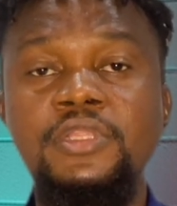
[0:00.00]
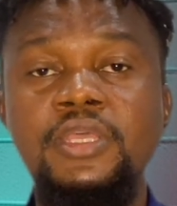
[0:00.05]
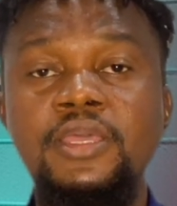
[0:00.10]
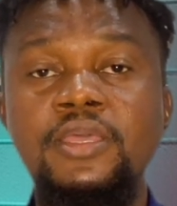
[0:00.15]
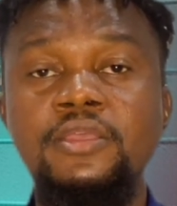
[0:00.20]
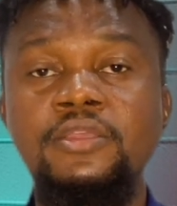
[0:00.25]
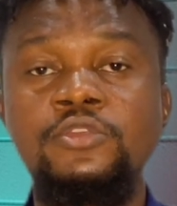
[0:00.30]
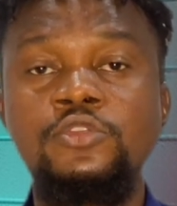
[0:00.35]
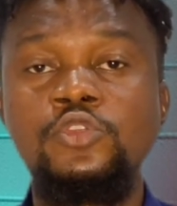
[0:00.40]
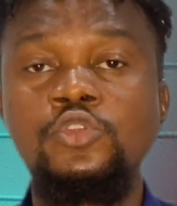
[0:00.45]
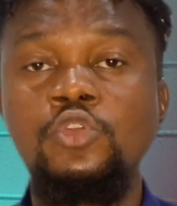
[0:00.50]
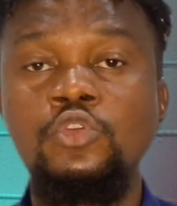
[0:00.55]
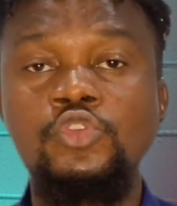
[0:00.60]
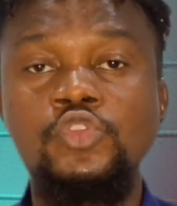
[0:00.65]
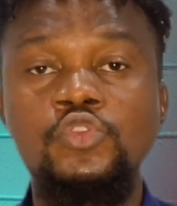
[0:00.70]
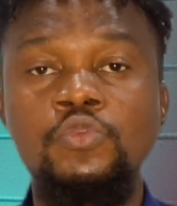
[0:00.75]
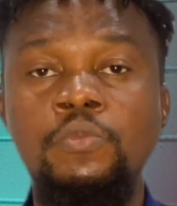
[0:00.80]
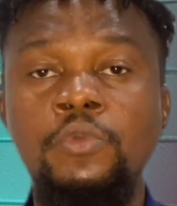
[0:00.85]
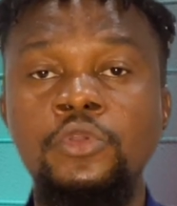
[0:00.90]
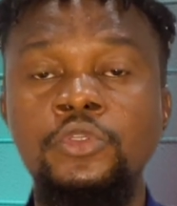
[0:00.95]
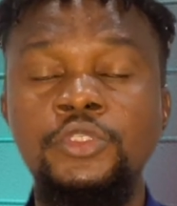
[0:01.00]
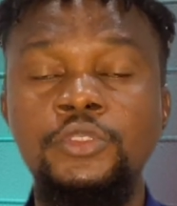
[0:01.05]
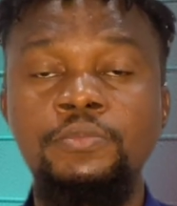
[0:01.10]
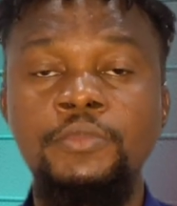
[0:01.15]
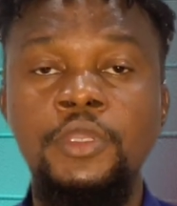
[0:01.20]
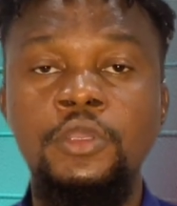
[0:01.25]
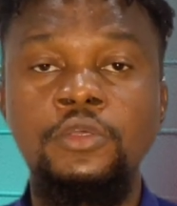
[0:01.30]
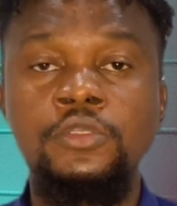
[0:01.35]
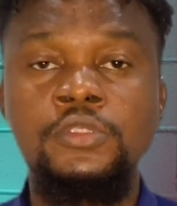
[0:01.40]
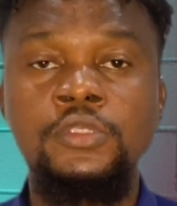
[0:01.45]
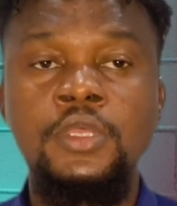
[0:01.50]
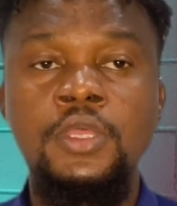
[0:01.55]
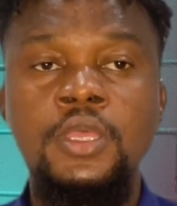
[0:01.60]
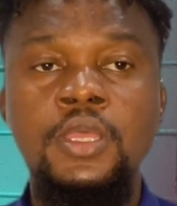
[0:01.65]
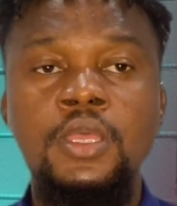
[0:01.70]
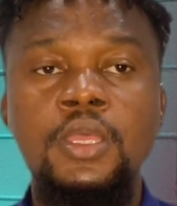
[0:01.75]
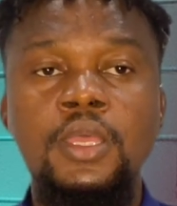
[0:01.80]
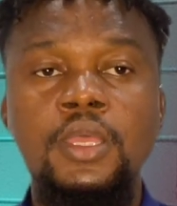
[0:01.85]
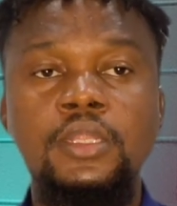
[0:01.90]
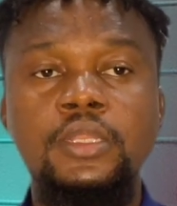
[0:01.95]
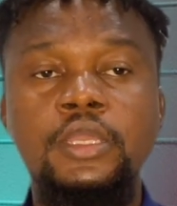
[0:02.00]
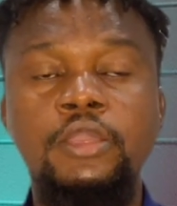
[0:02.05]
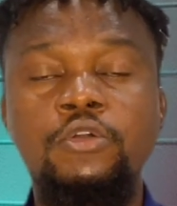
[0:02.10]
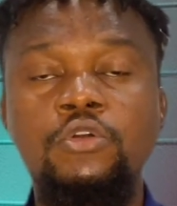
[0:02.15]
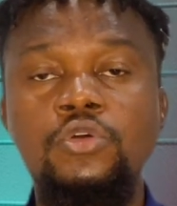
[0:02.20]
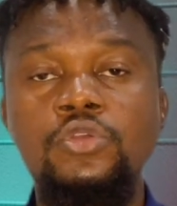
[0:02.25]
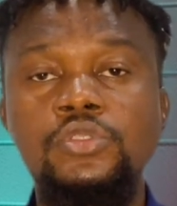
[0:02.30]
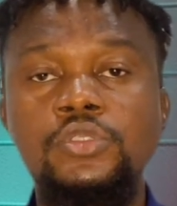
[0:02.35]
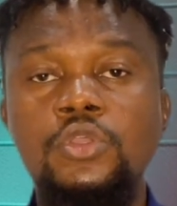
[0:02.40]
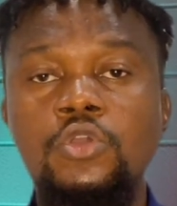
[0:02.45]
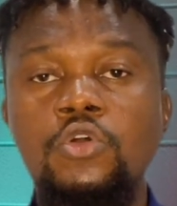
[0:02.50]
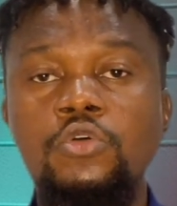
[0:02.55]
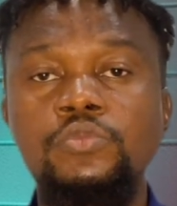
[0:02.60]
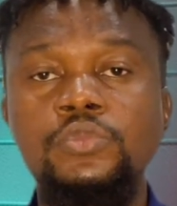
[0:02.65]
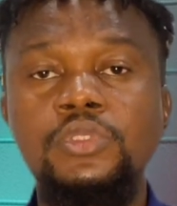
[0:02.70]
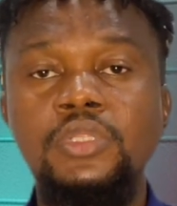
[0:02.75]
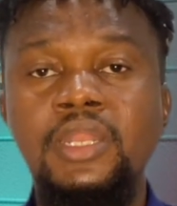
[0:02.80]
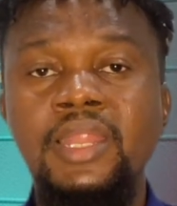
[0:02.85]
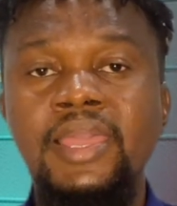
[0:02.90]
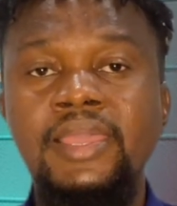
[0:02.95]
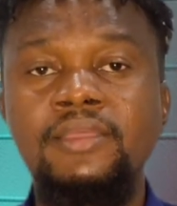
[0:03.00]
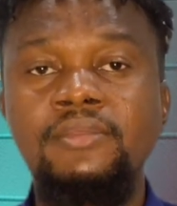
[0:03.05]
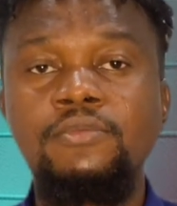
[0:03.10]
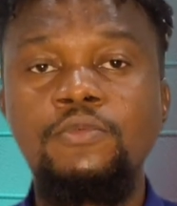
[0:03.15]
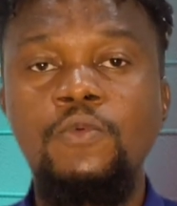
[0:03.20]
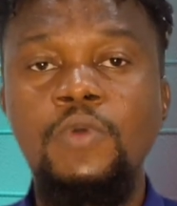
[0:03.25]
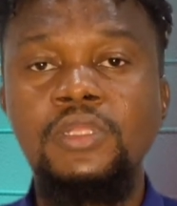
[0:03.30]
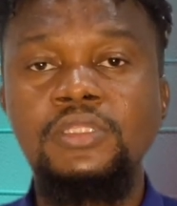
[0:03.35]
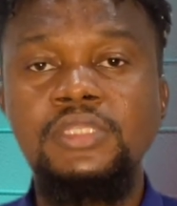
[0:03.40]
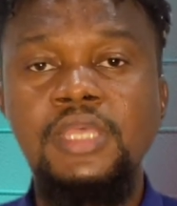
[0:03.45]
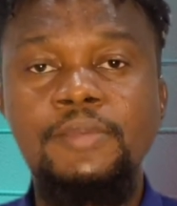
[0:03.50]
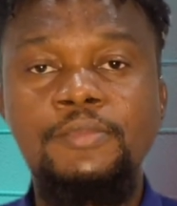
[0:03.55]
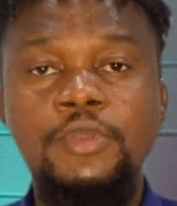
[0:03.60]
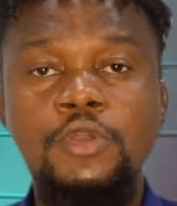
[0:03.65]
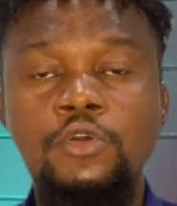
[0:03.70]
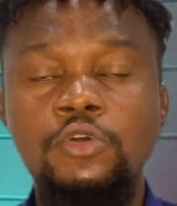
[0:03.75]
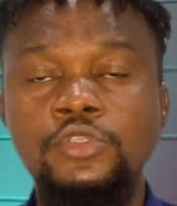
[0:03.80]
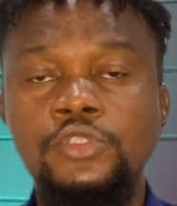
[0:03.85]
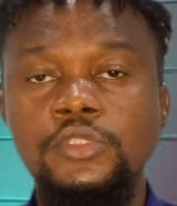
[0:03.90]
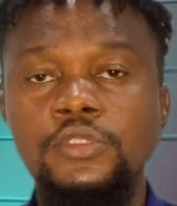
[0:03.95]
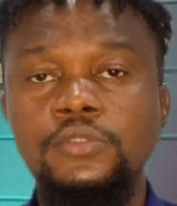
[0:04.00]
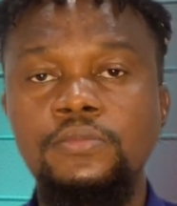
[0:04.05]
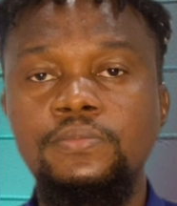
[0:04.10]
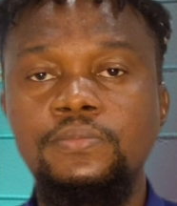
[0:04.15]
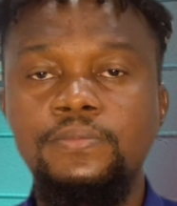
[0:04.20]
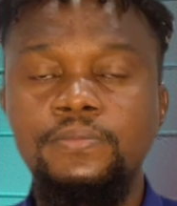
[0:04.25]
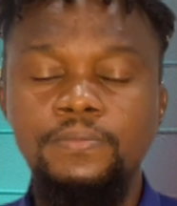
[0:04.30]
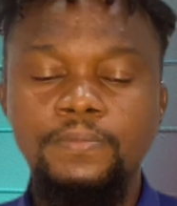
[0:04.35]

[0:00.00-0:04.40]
there is just so much, because the cost comes like one-time cost,